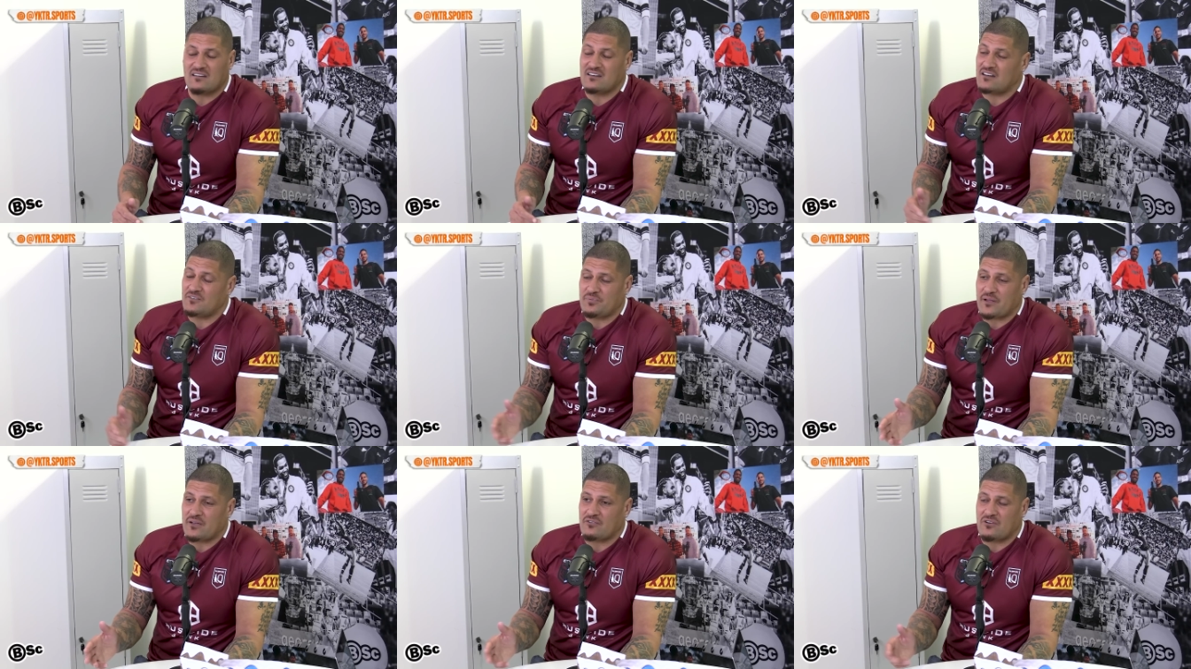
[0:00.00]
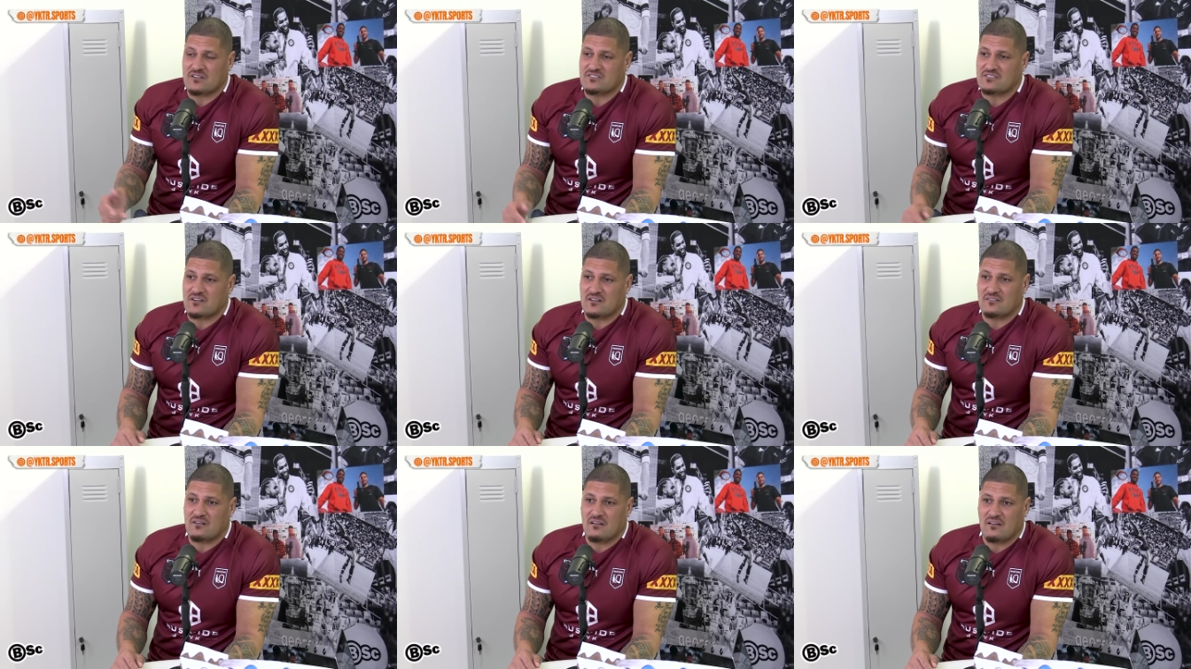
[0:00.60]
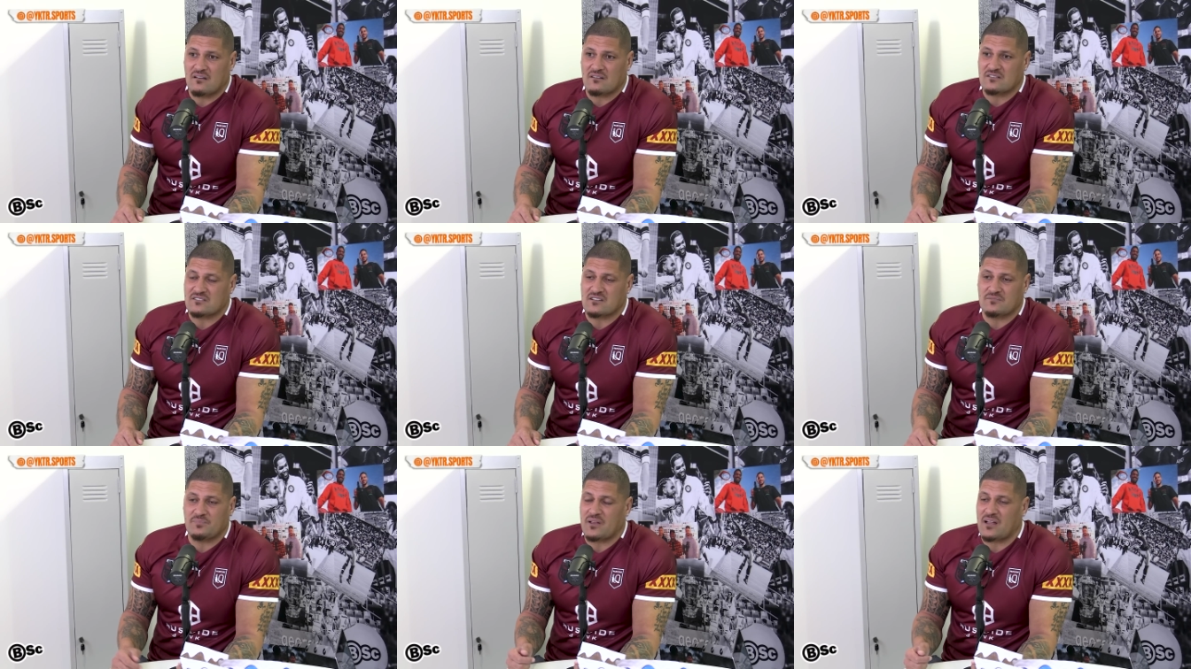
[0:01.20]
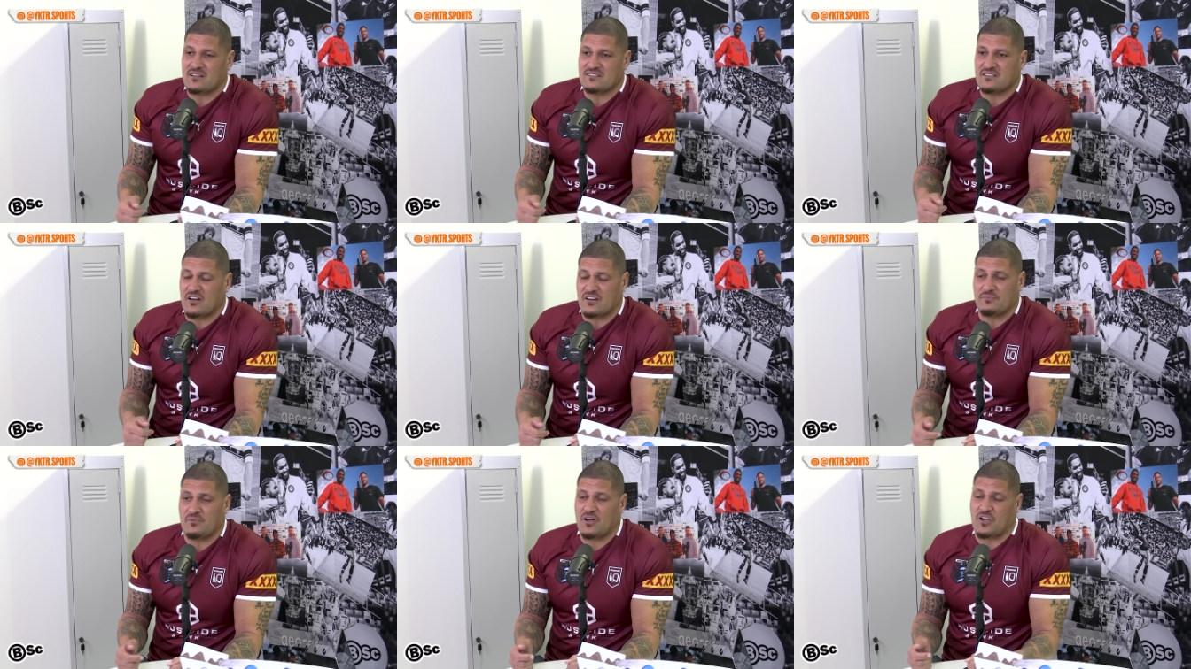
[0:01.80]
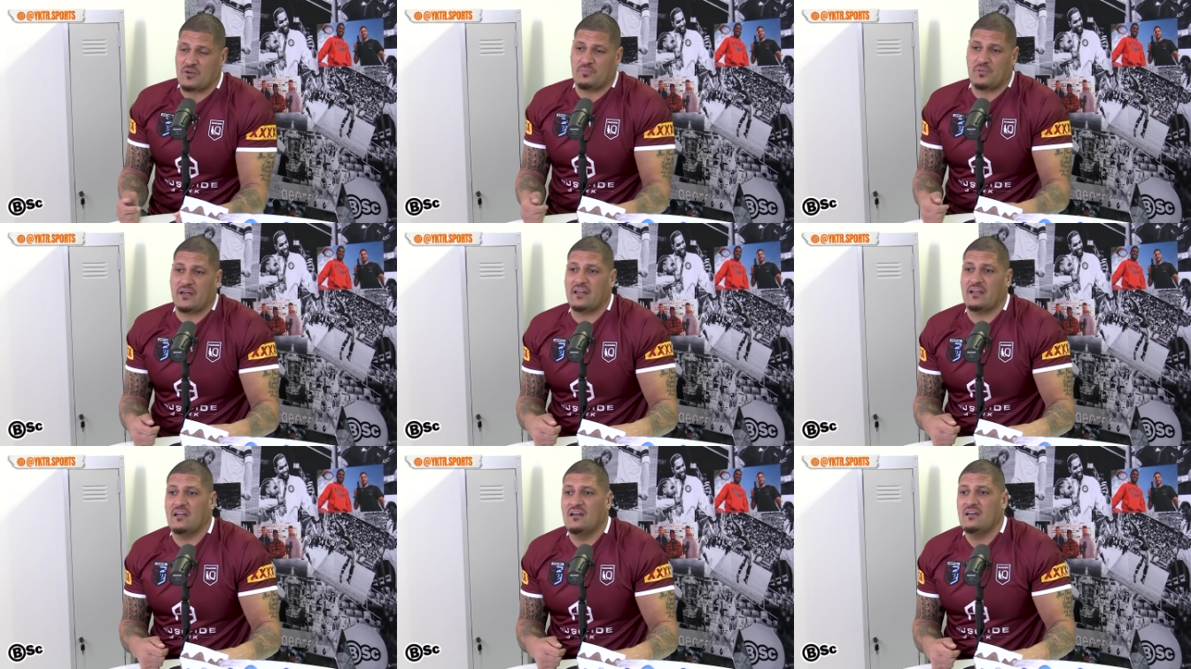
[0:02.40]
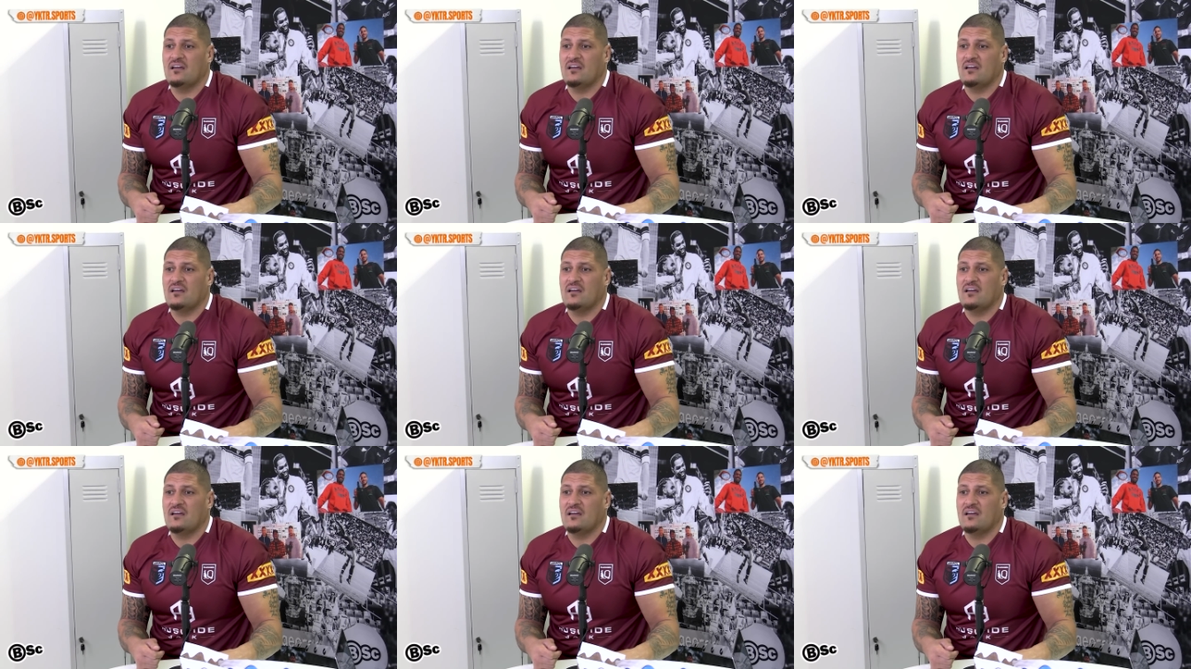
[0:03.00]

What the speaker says: I can only play right side because I can pass. I can play